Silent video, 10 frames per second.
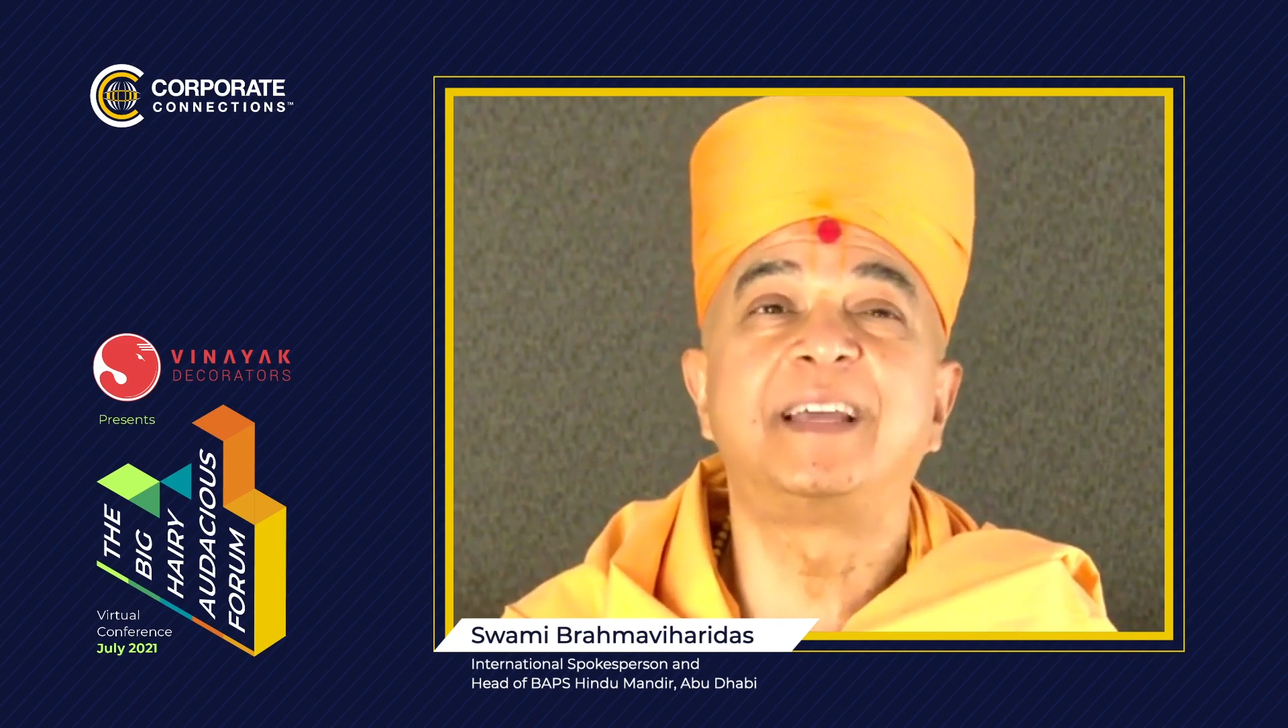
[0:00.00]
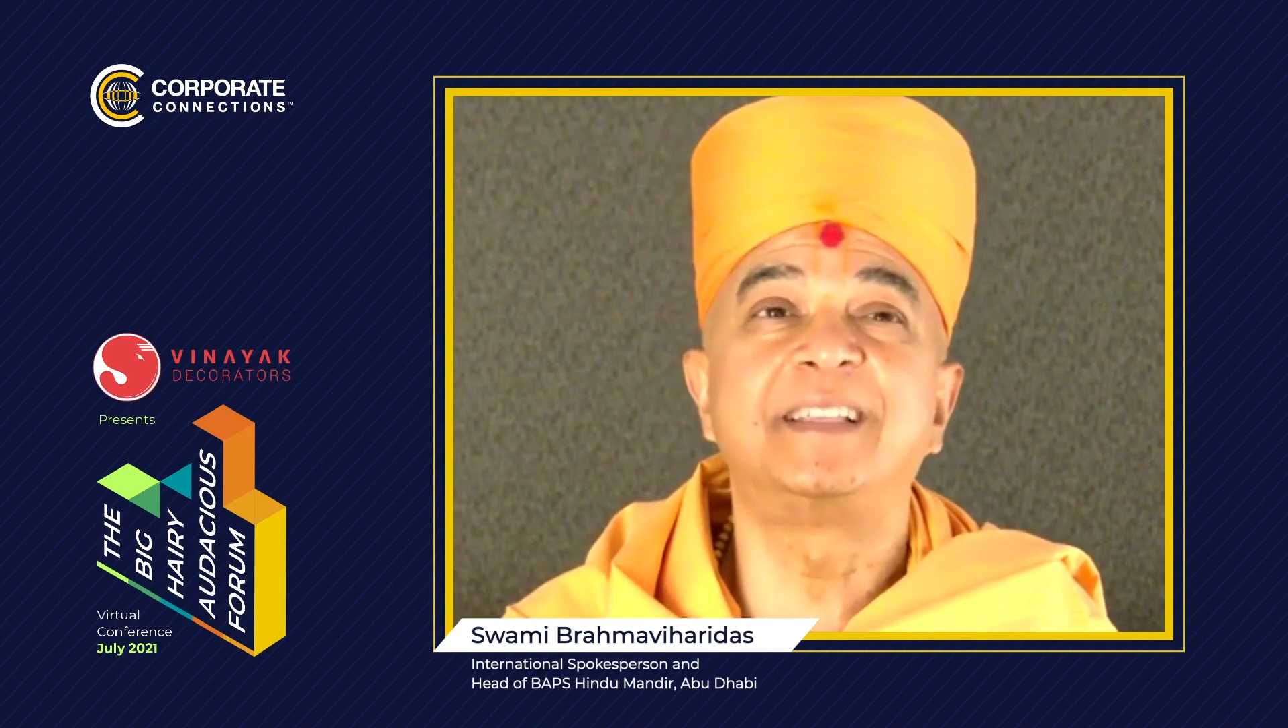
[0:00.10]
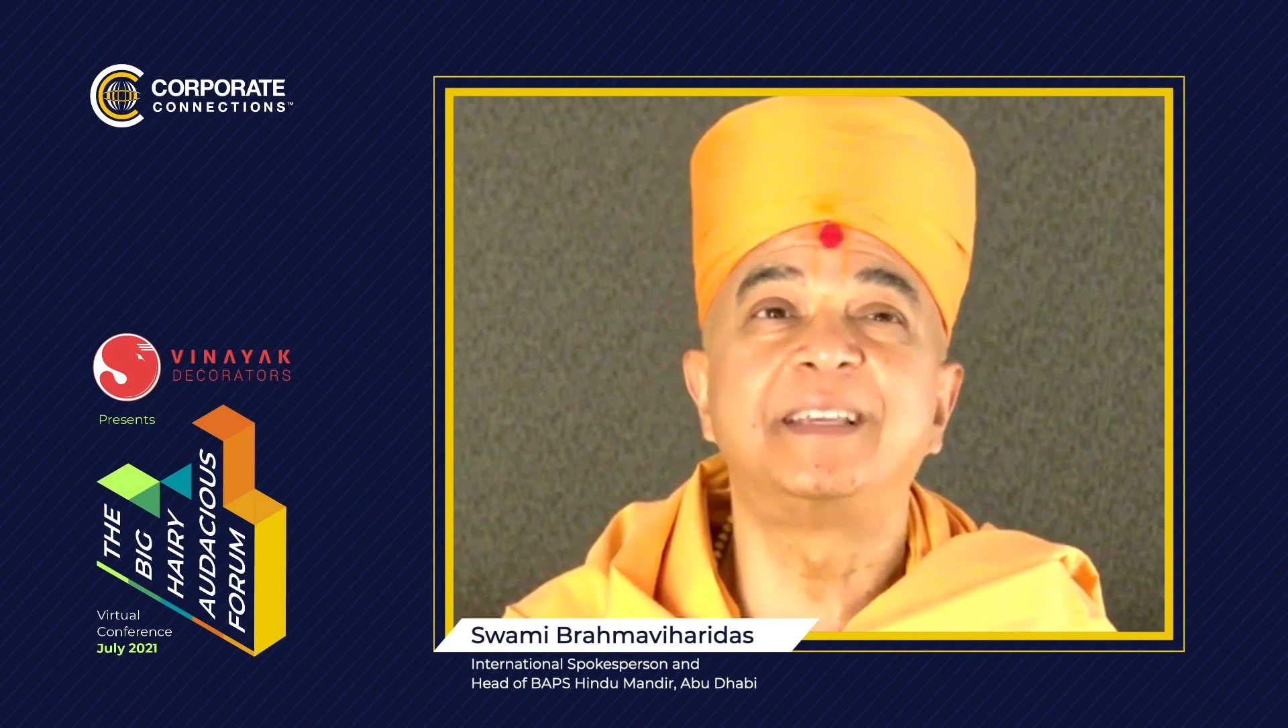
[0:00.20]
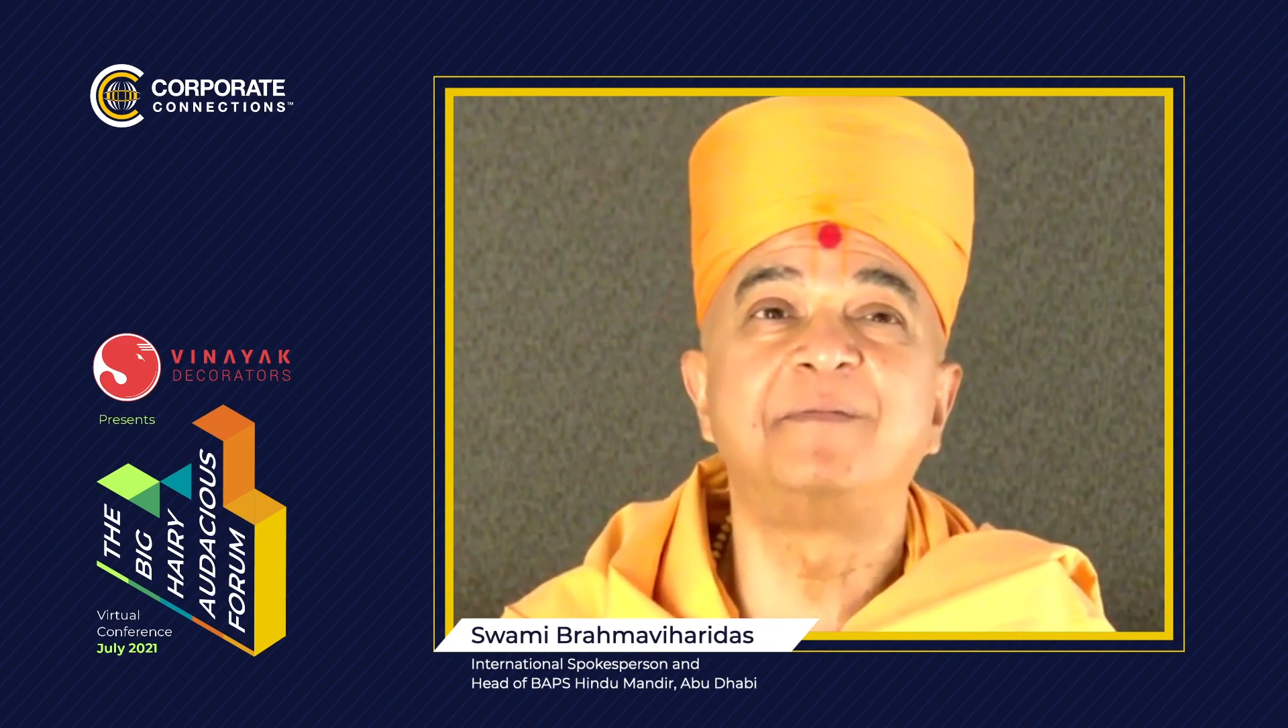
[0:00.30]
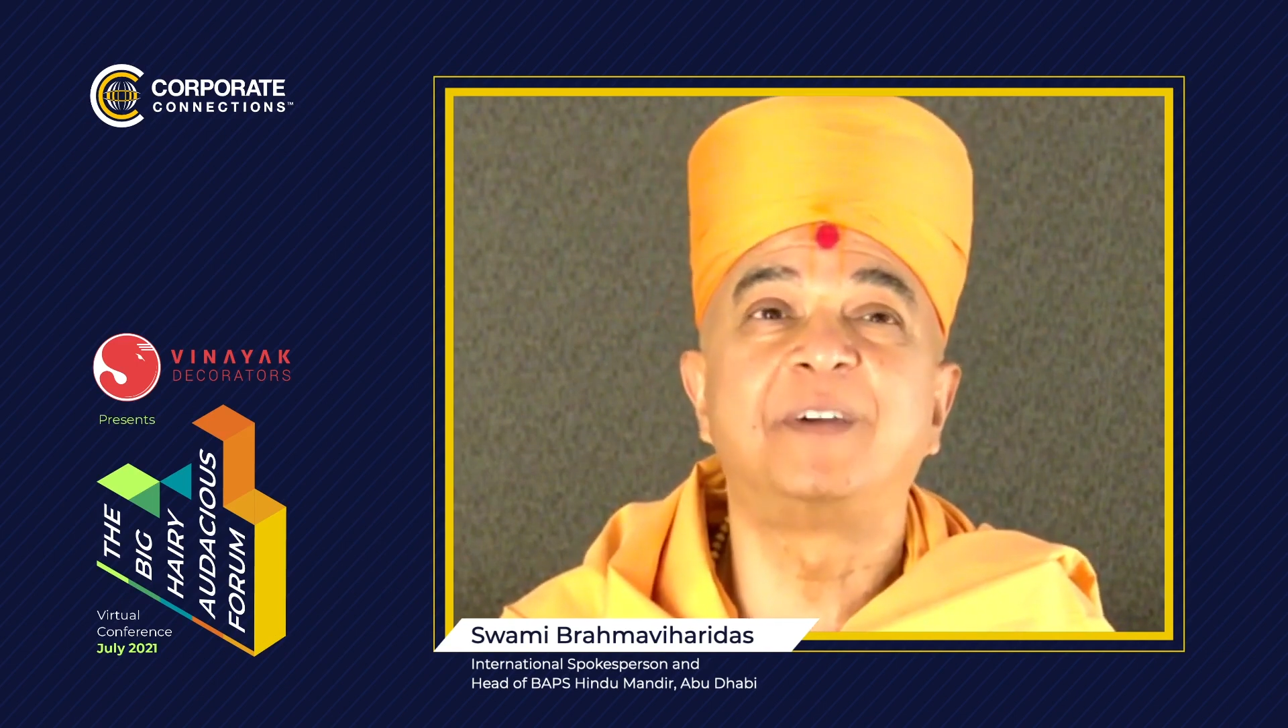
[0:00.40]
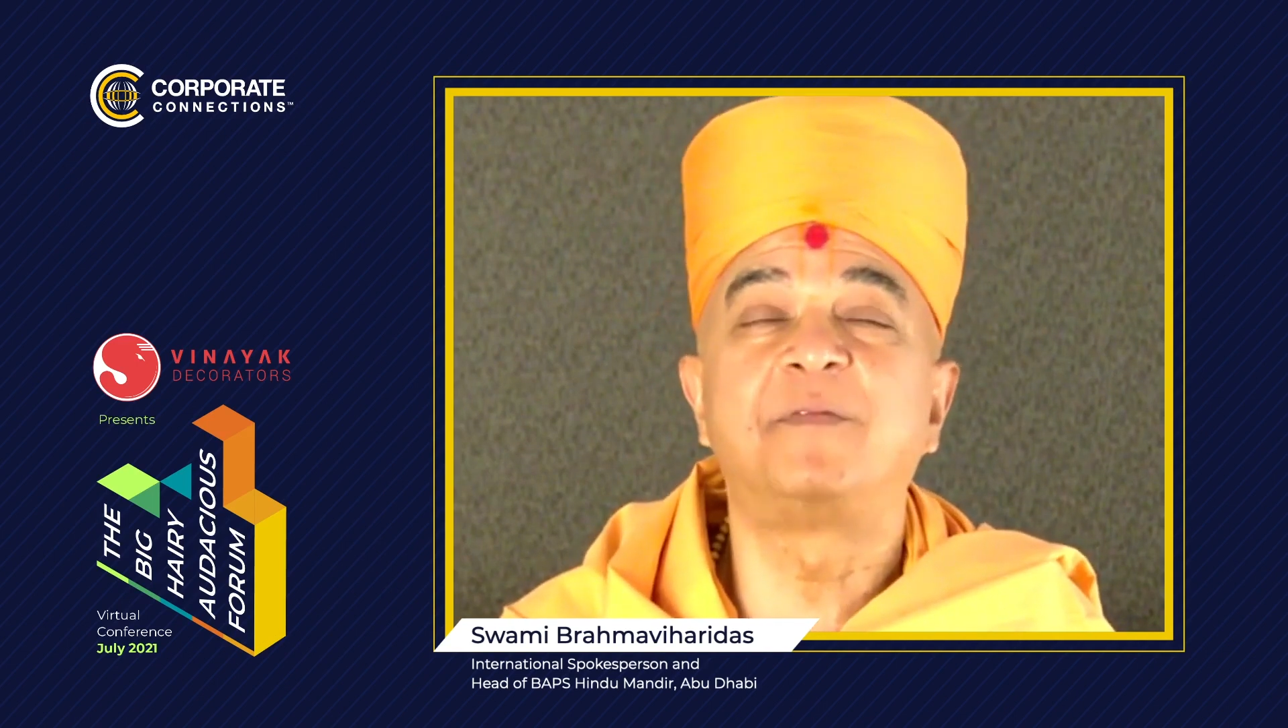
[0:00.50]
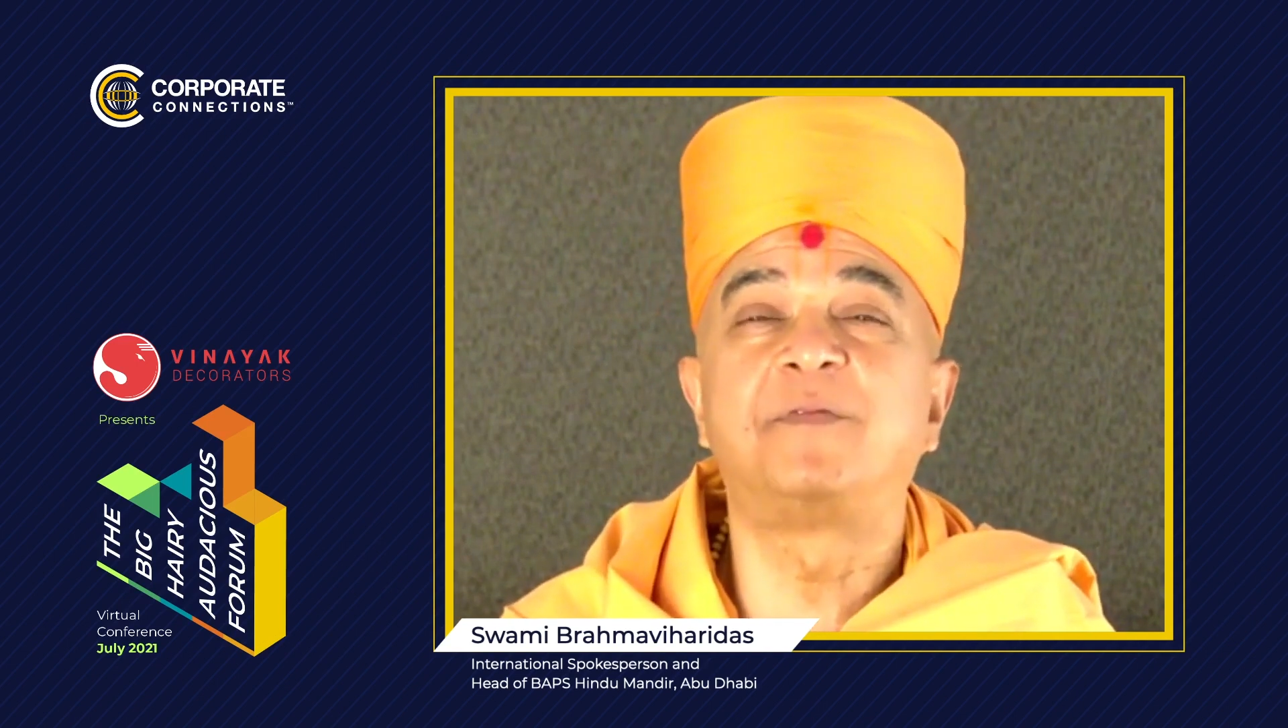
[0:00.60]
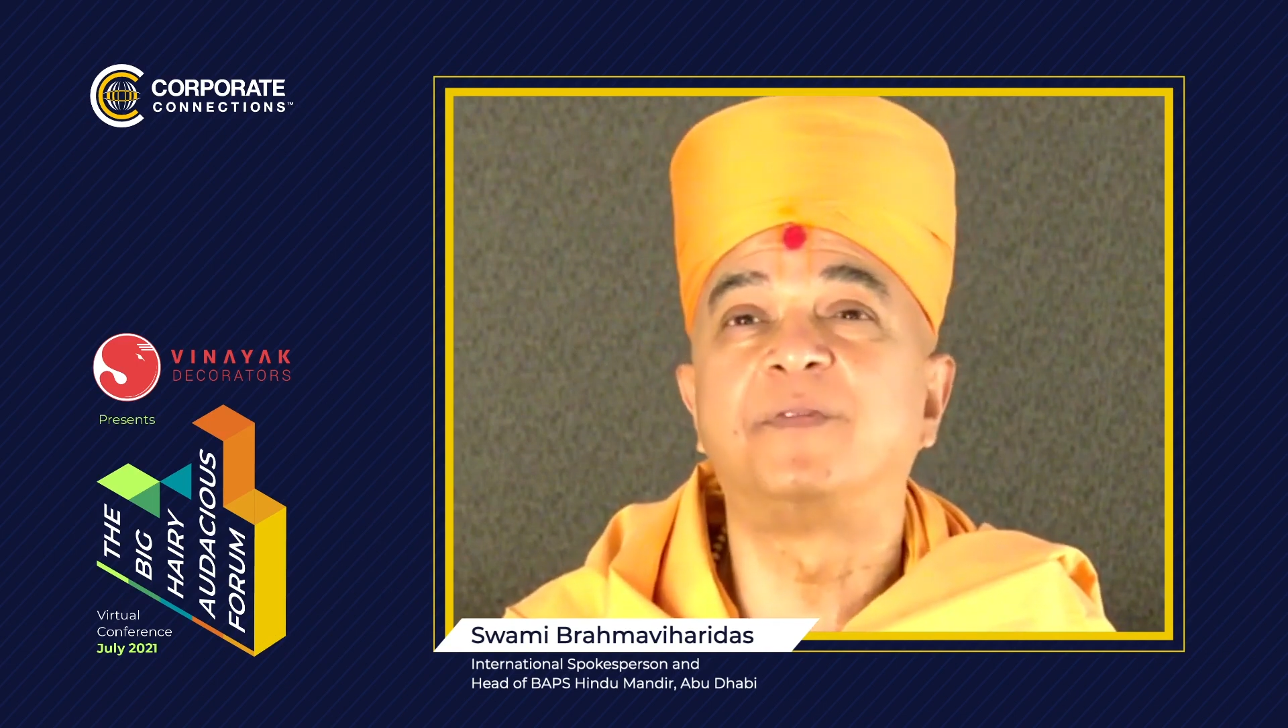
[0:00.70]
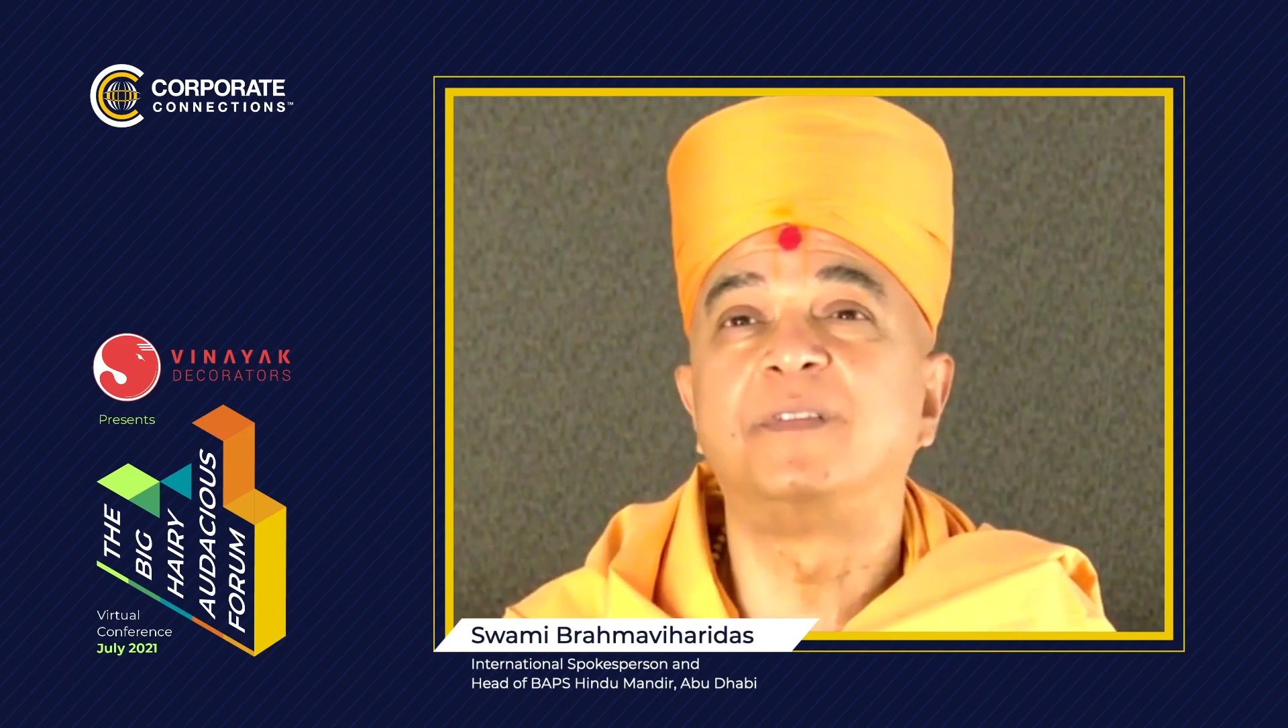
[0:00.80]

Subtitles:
tells him, well,